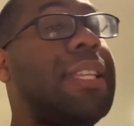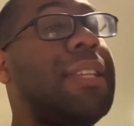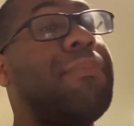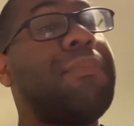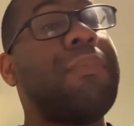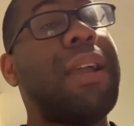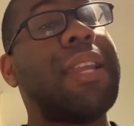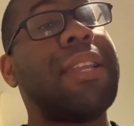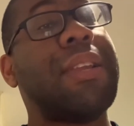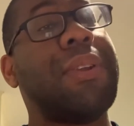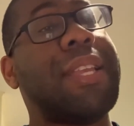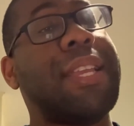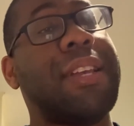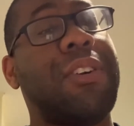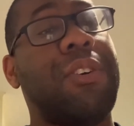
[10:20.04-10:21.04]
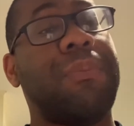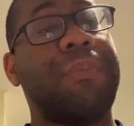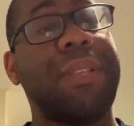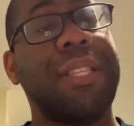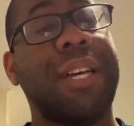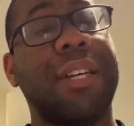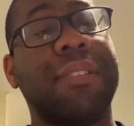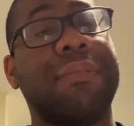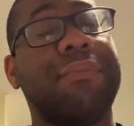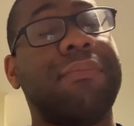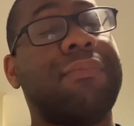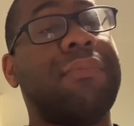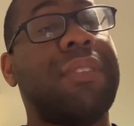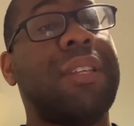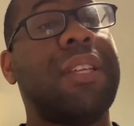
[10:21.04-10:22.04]
Micah and Kiki gonna be done.
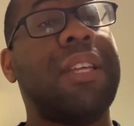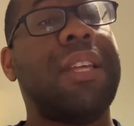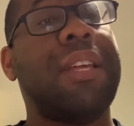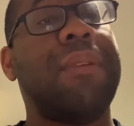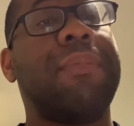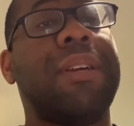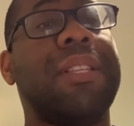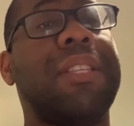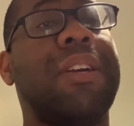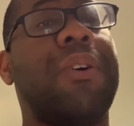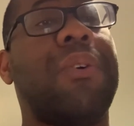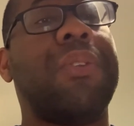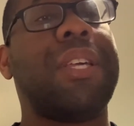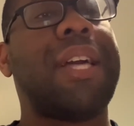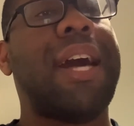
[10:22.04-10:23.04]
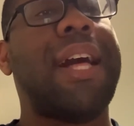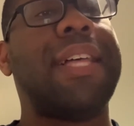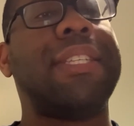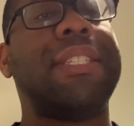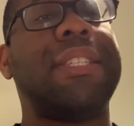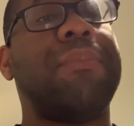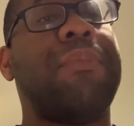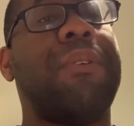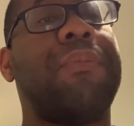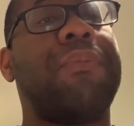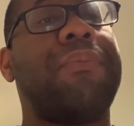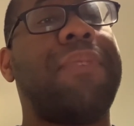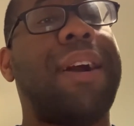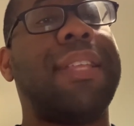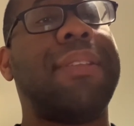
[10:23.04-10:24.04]
Because they're going to college and they're both
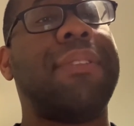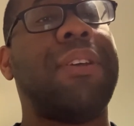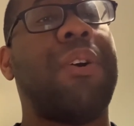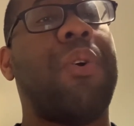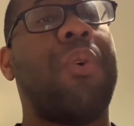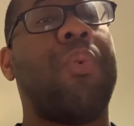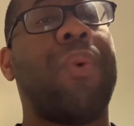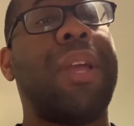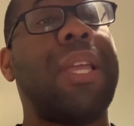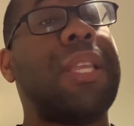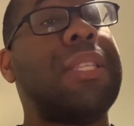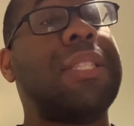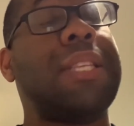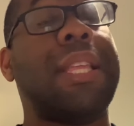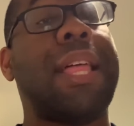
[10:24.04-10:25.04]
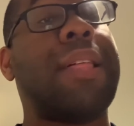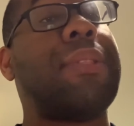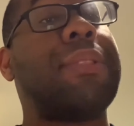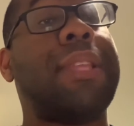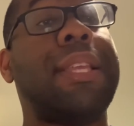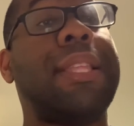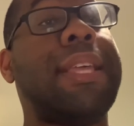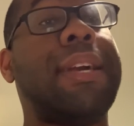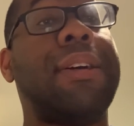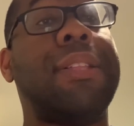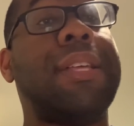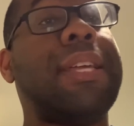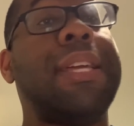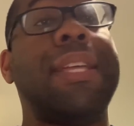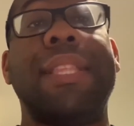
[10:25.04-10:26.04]
finding their own ways, and I don't think that
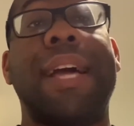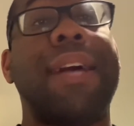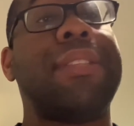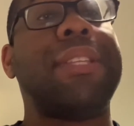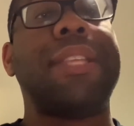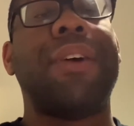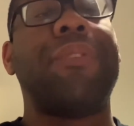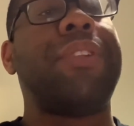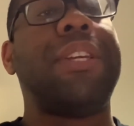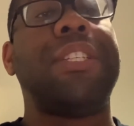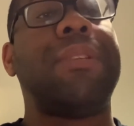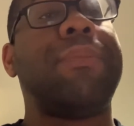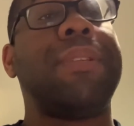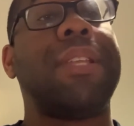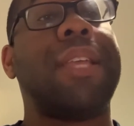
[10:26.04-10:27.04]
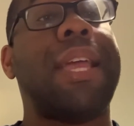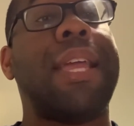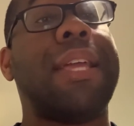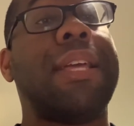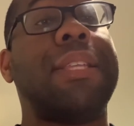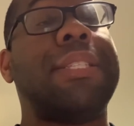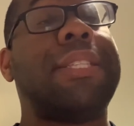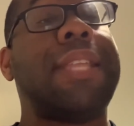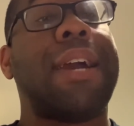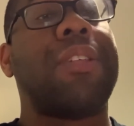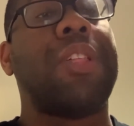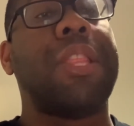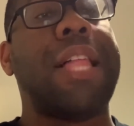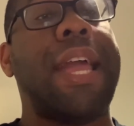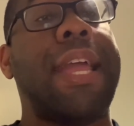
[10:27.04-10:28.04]
relationship is not
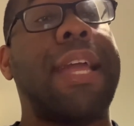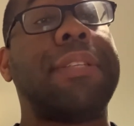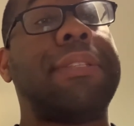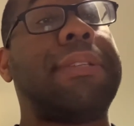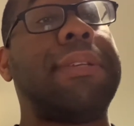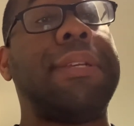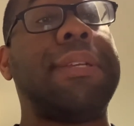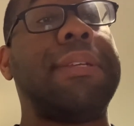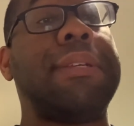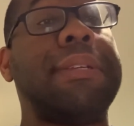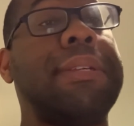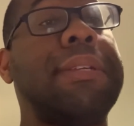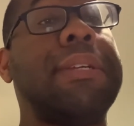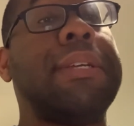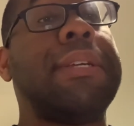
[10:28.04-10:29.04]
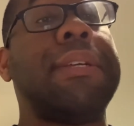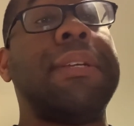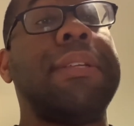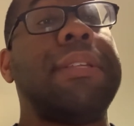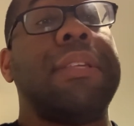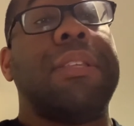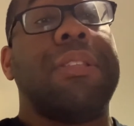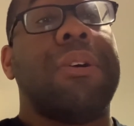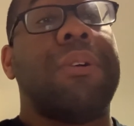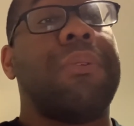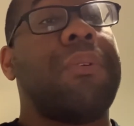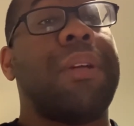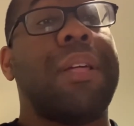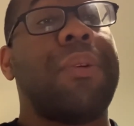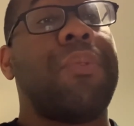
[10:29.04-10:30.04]
gonna last. You know.
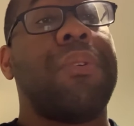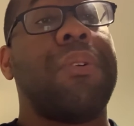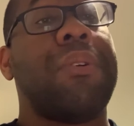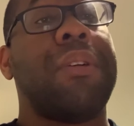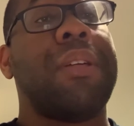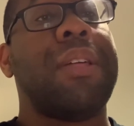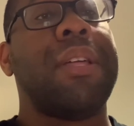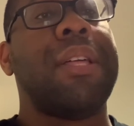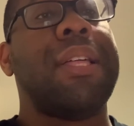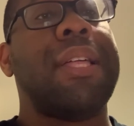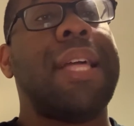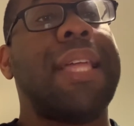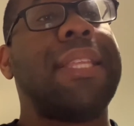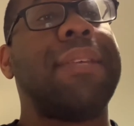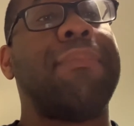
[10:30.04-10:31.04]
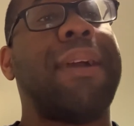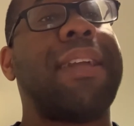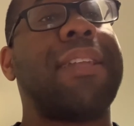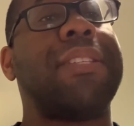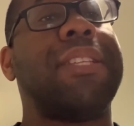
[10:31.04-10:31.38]
I think Micah's